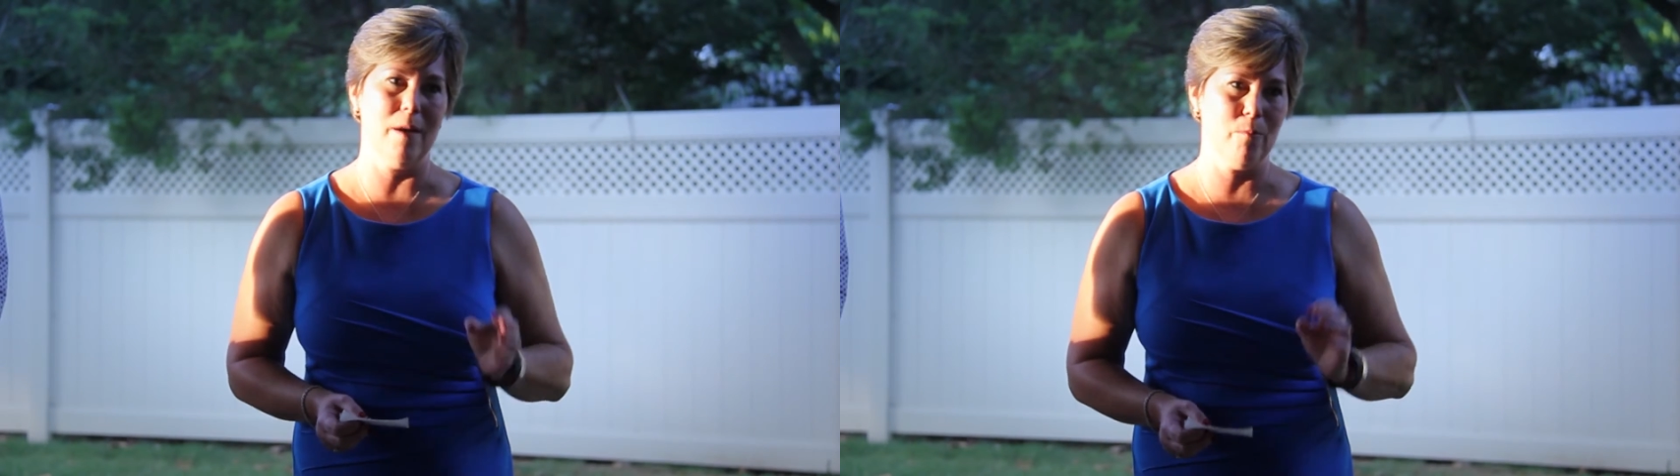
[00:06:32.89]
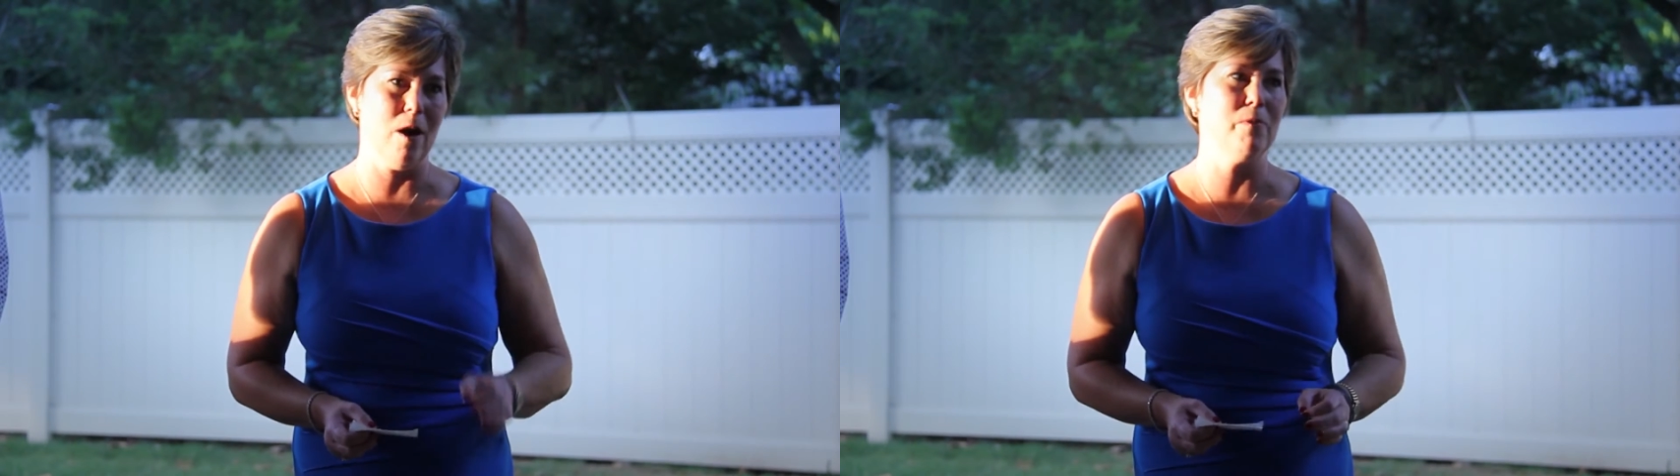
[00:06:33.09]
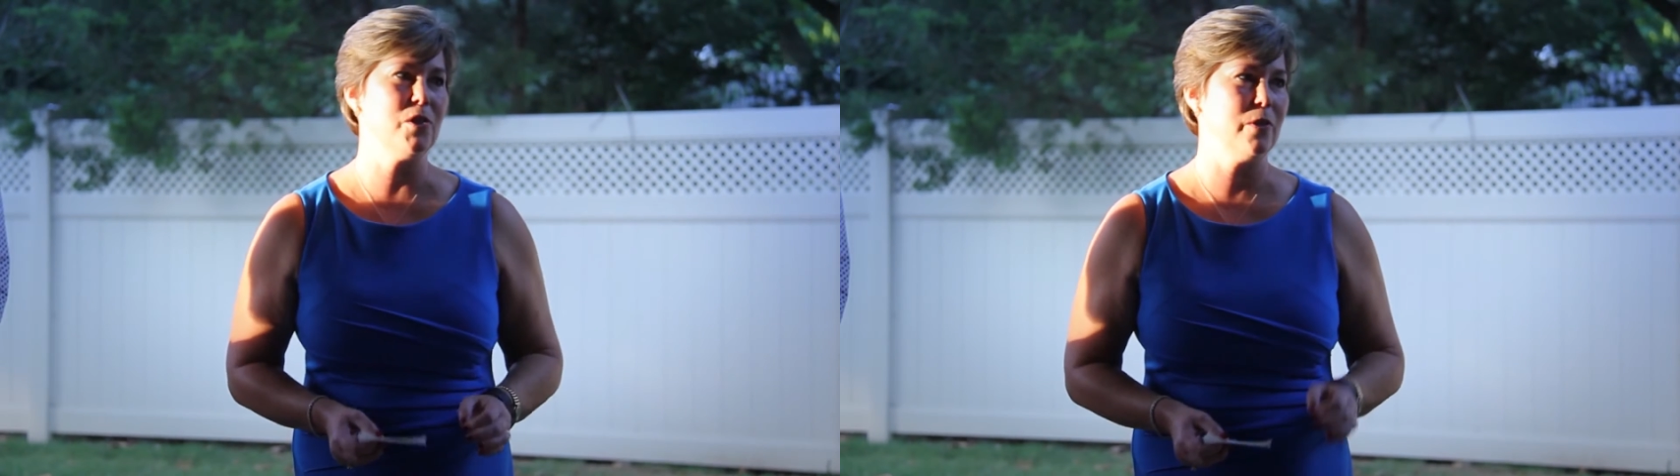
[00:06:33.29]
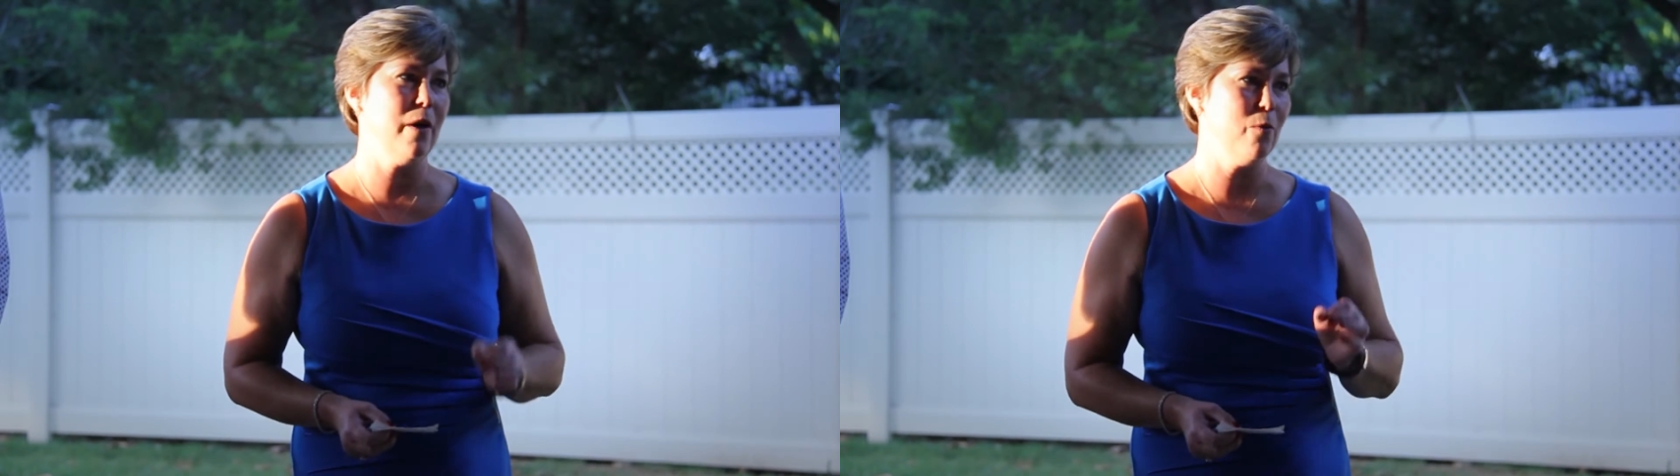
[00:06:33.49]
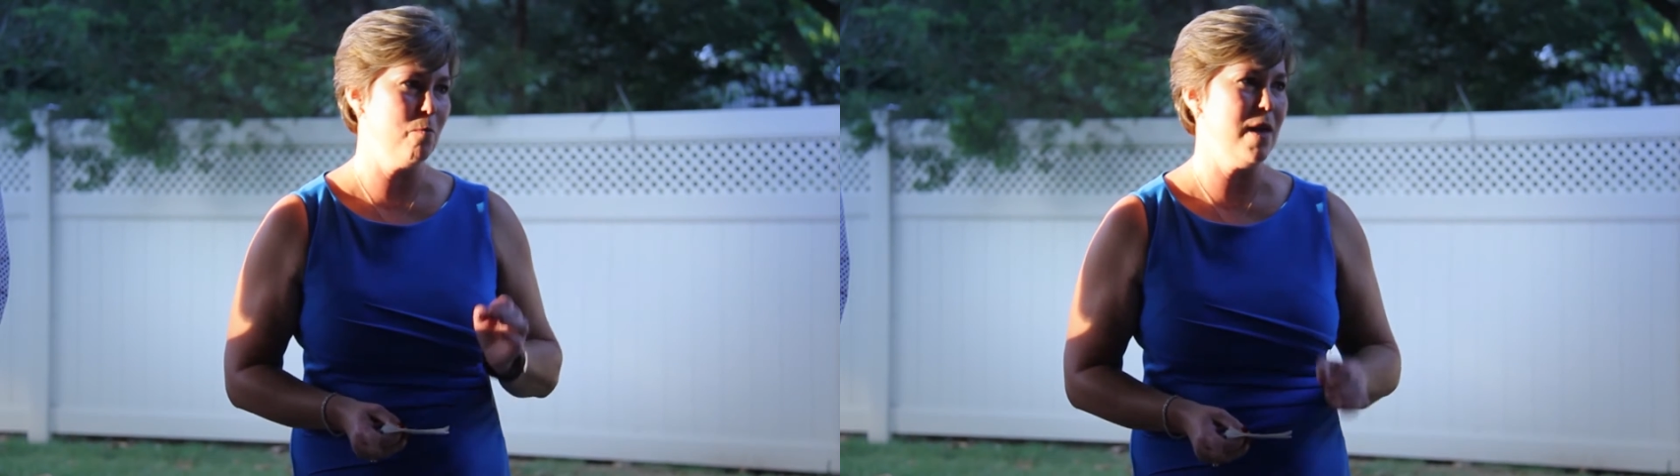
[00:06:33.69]
I promise you
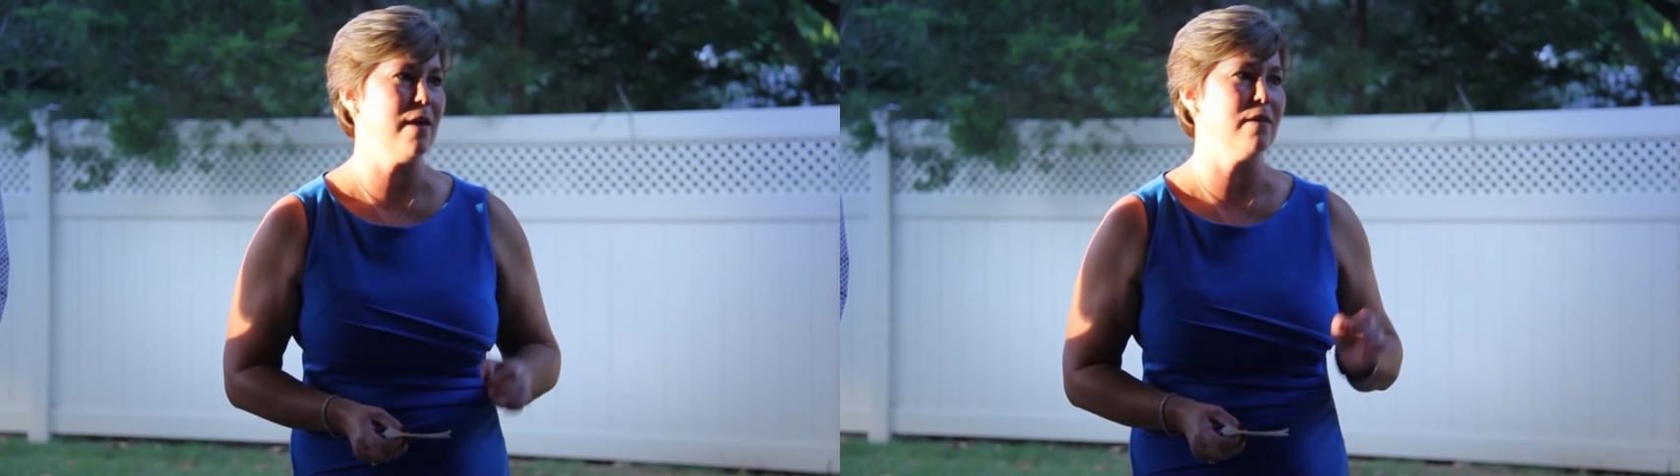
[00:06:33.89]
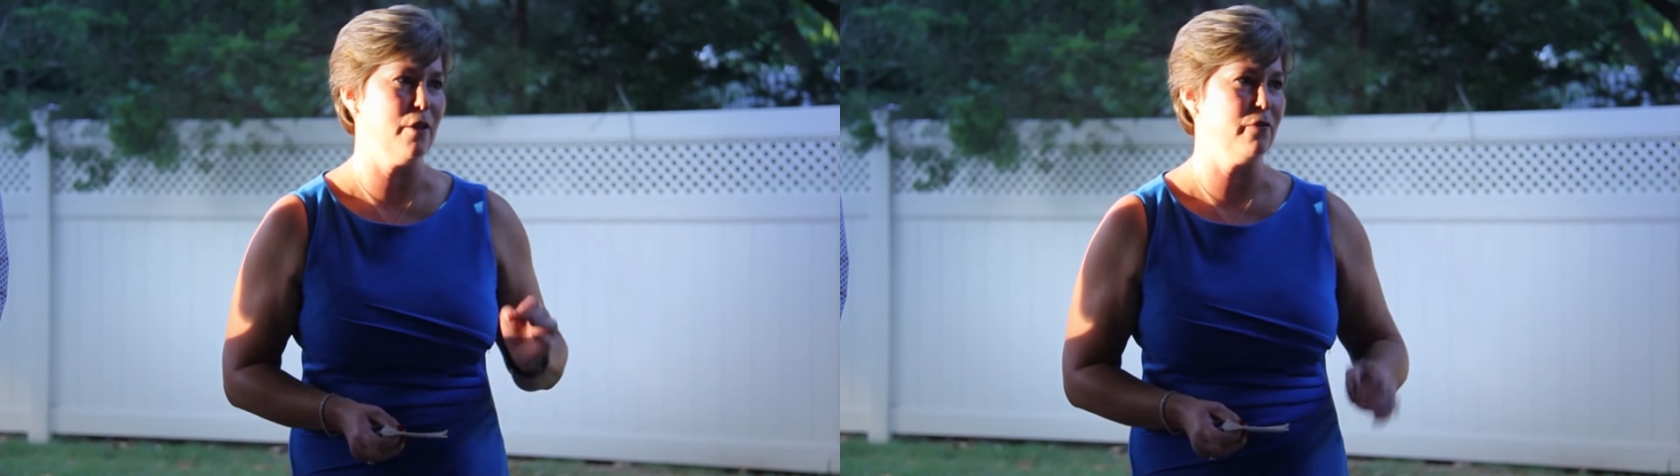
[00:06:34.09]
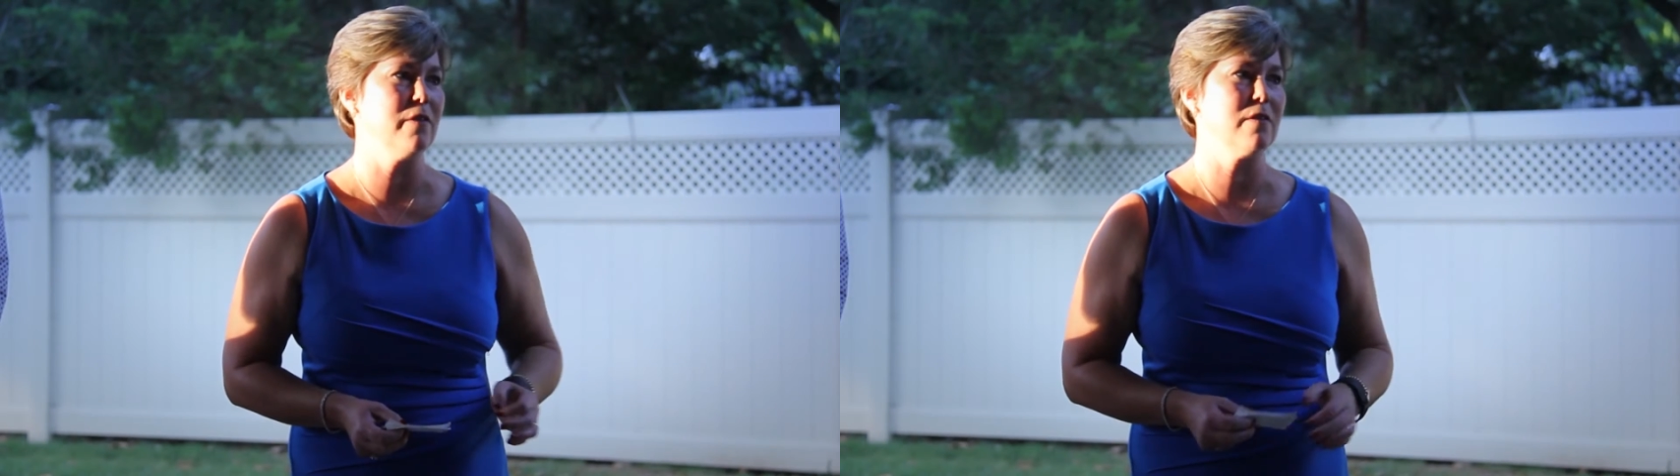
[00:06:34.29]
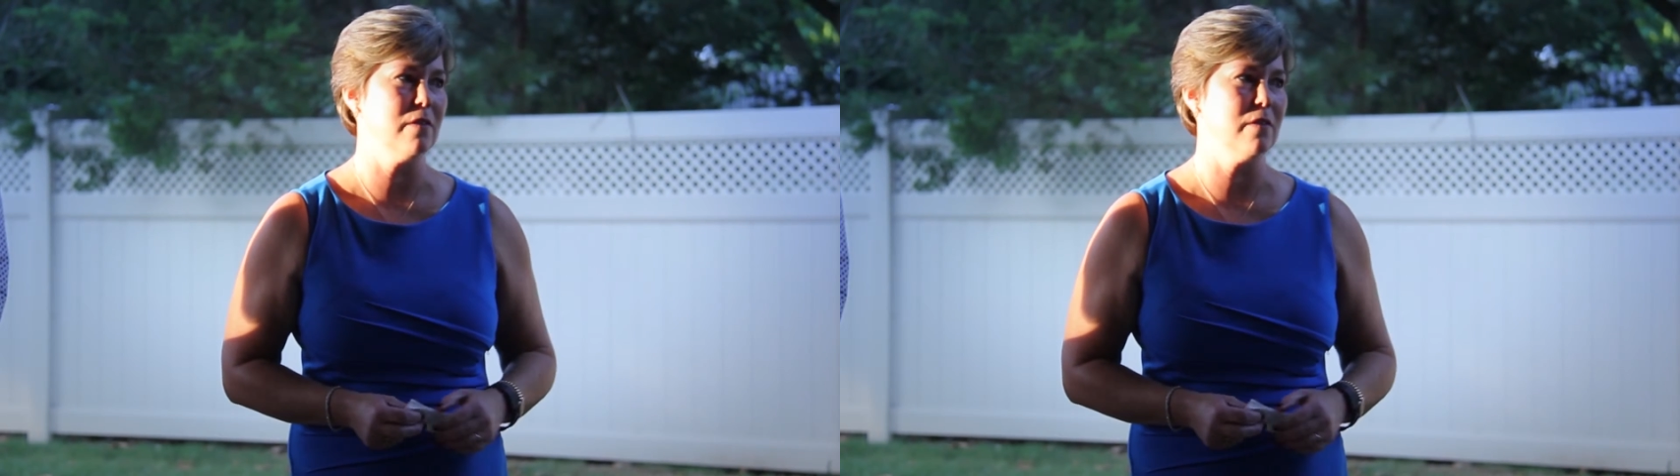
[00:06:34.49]
I will make a difference